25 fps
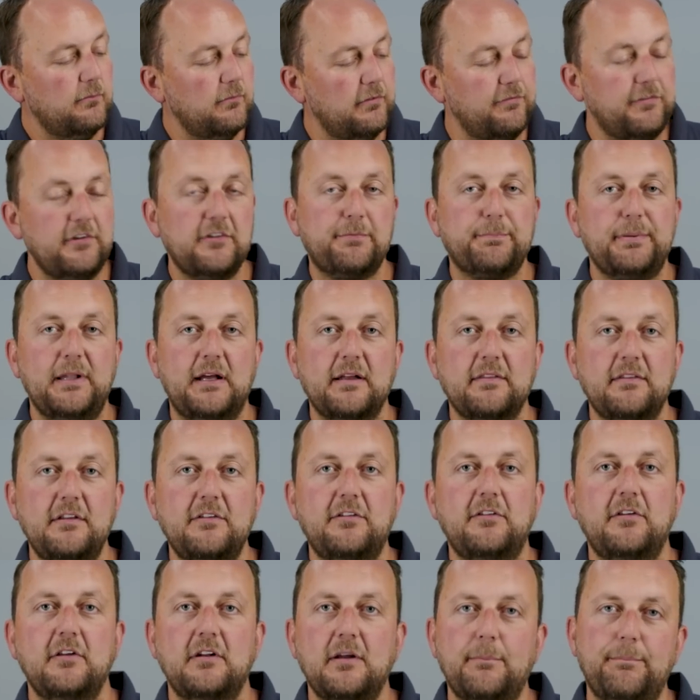we've just plugged
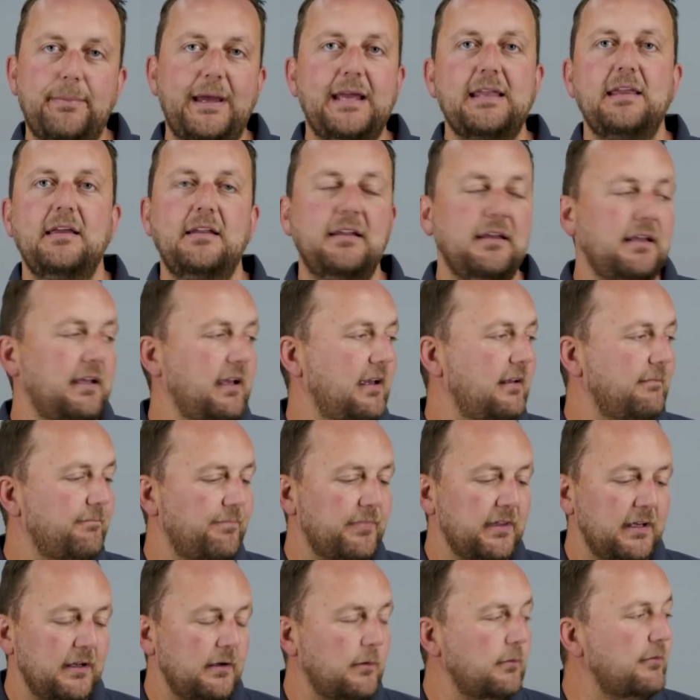this unit back in again.
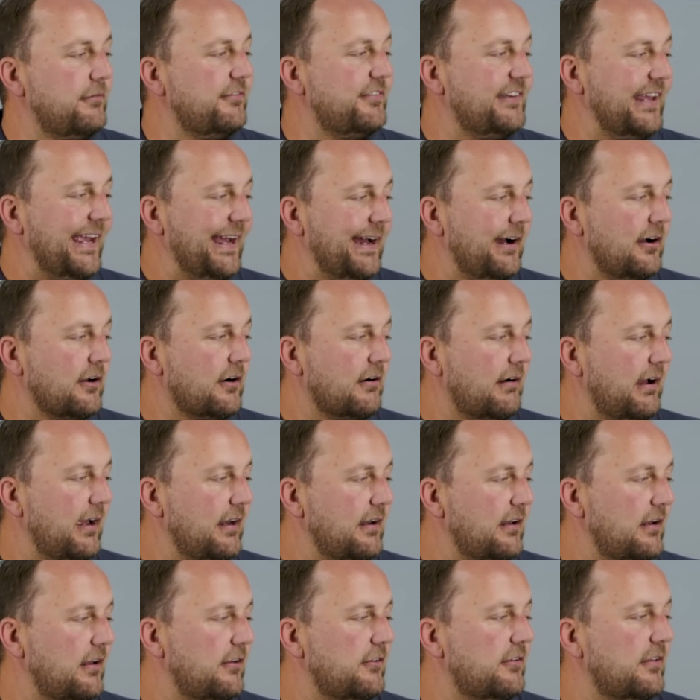We've
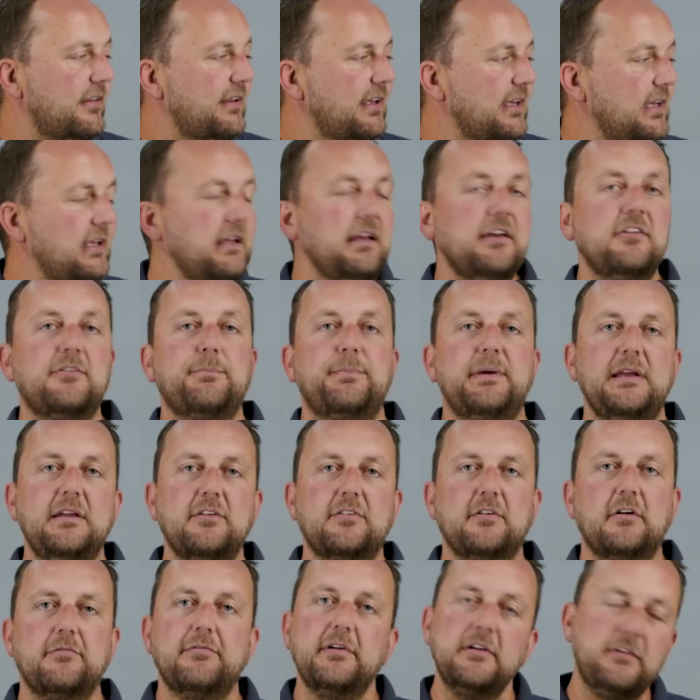downgraded it to the ESP
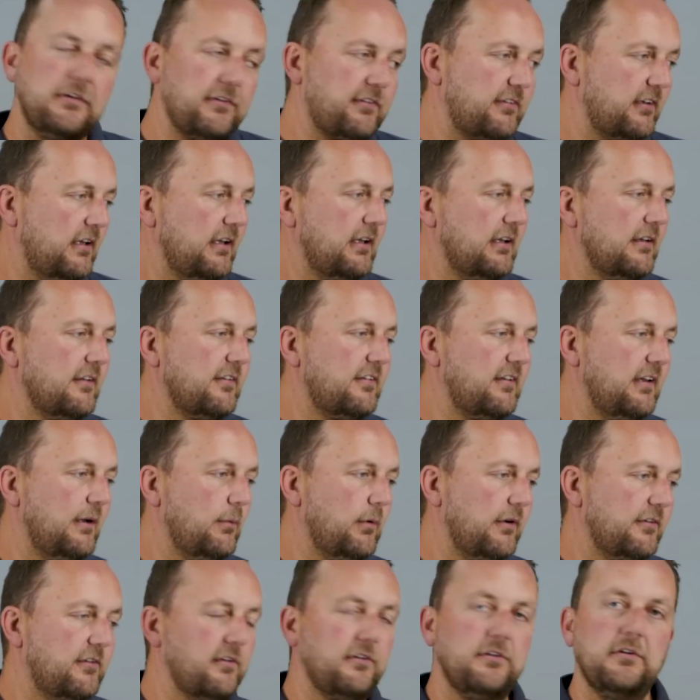software just so you can see
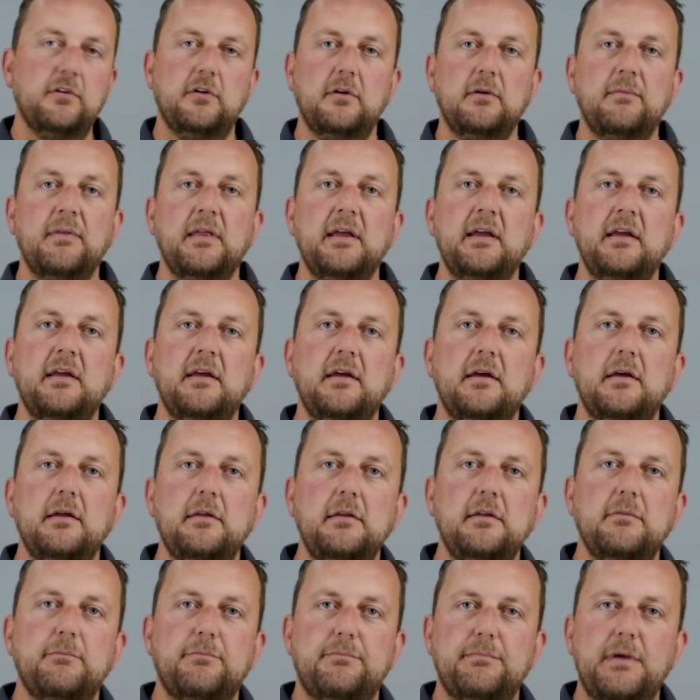what to do.
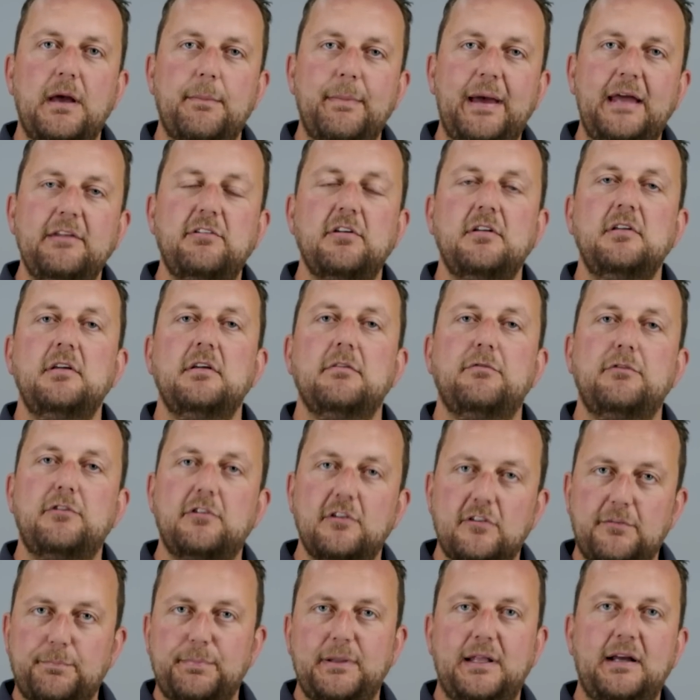Imagine you've
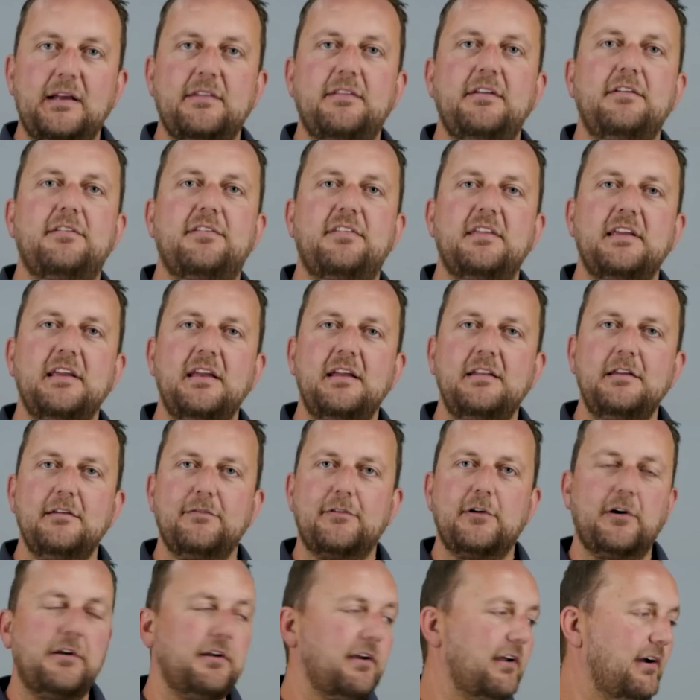just plugged this thing in,
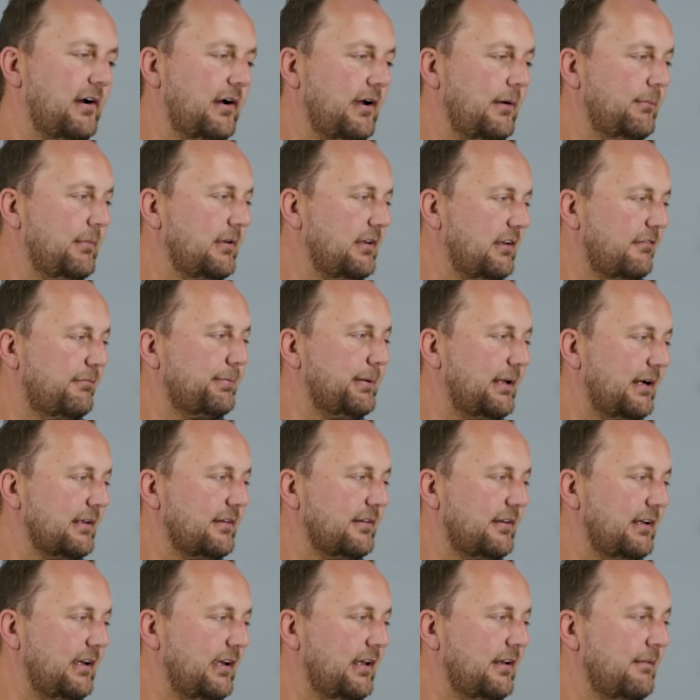you've got it home, you've
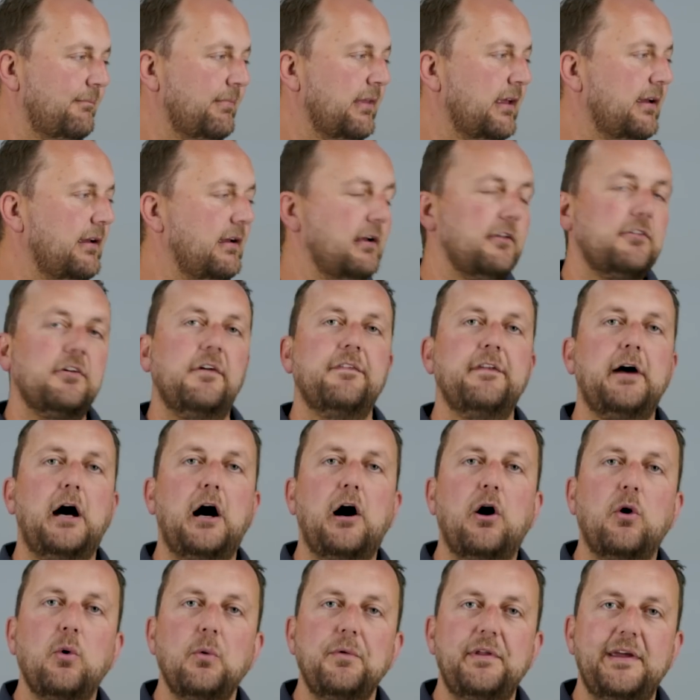plugged it in, it's on the
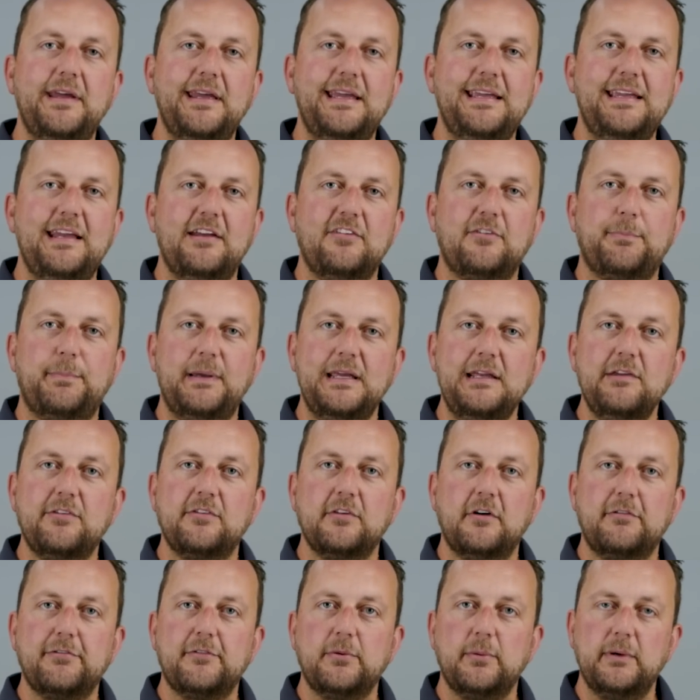older ESP
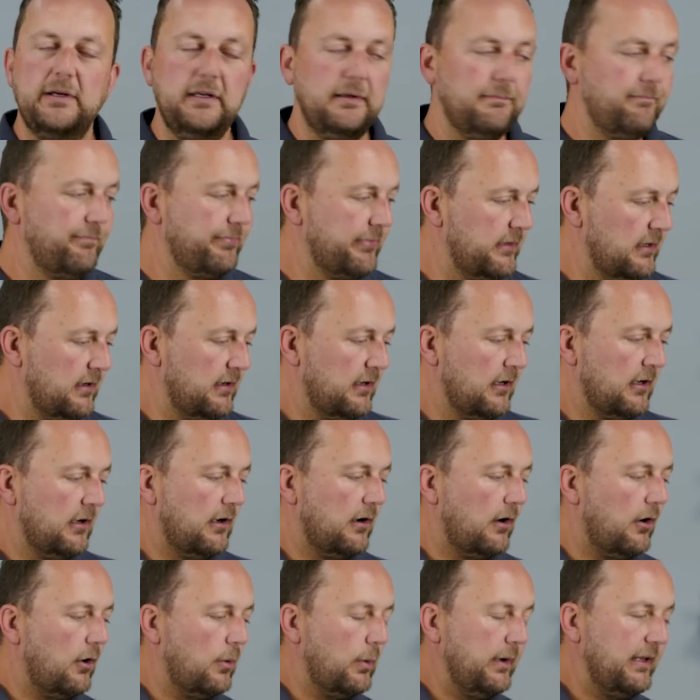software.
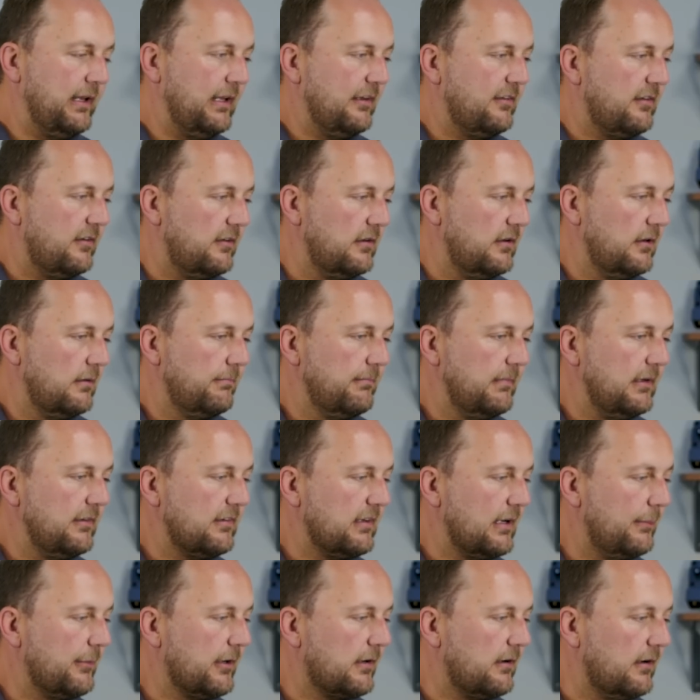All we need to do
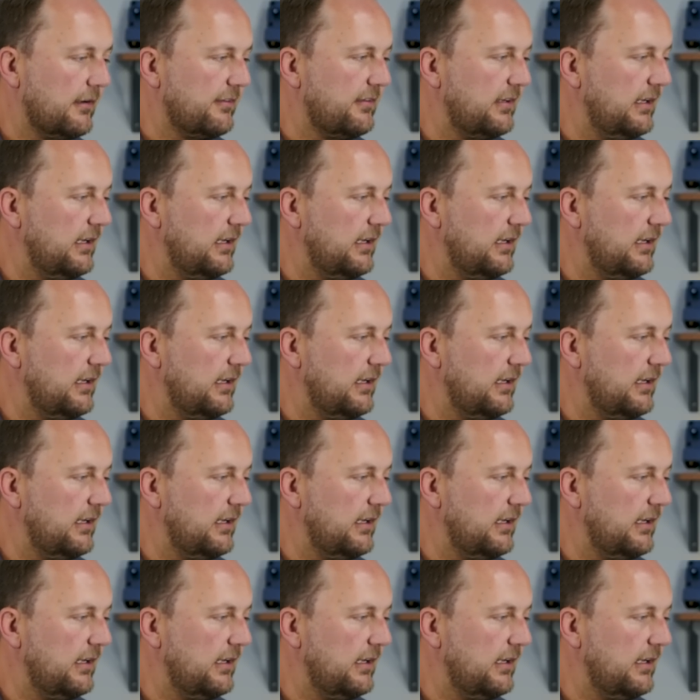is come across